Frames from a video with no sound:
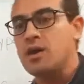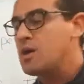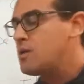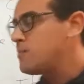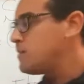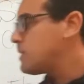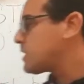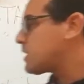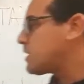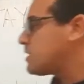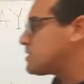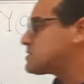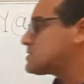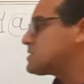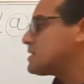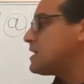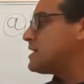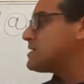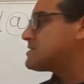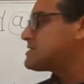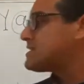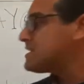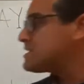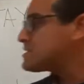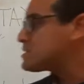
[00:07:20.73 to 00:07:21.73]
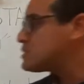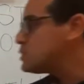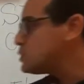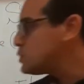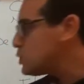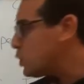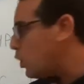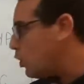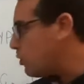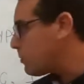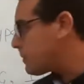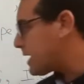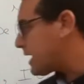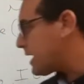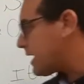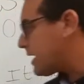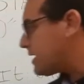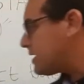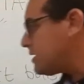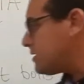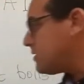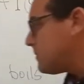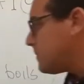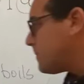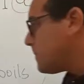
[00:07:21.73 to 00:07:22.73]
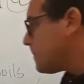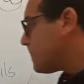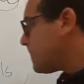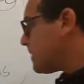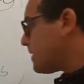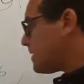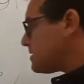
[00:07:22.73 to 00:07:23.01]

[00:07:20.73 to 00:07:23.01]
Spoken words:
because it is normally